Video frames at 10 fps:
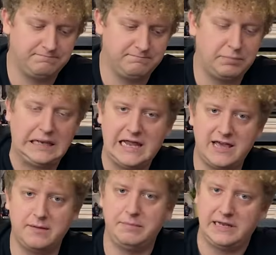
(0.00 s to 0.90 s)

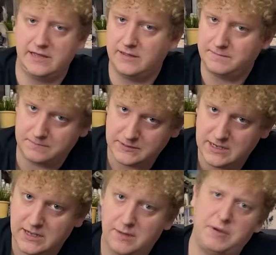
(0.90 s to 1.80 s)
playably,
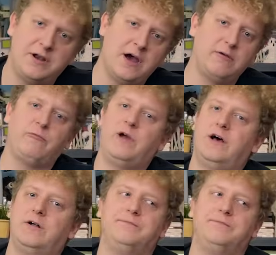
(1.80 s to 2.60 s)
but not well.